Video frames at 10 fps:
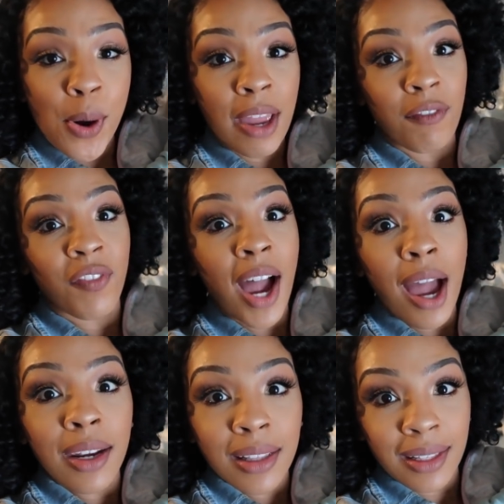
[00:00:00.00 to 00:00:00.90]
and
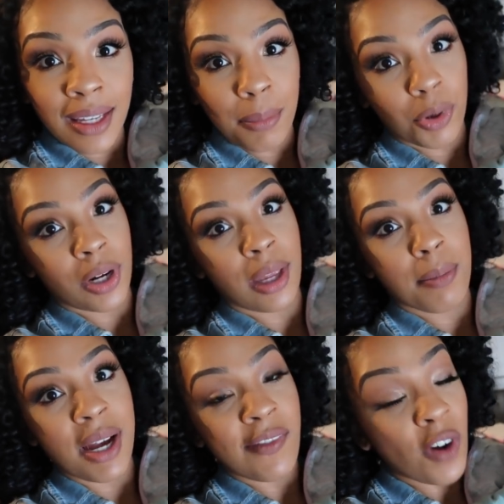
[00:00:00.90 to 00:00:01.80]
finally I'm gonna
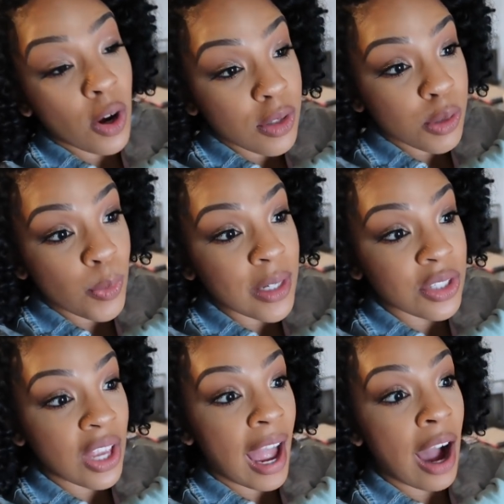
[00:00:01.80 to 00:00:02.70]
get my phone
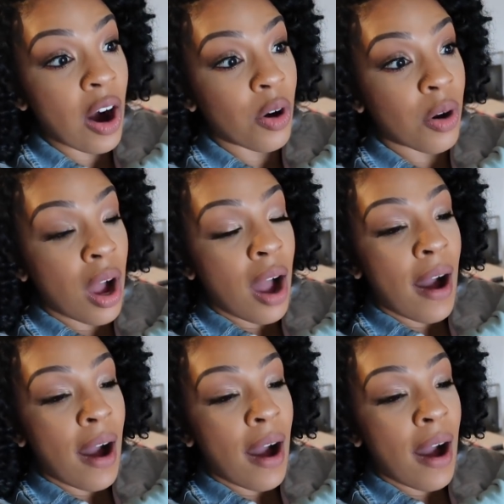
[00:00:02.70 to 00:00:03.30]
switched out.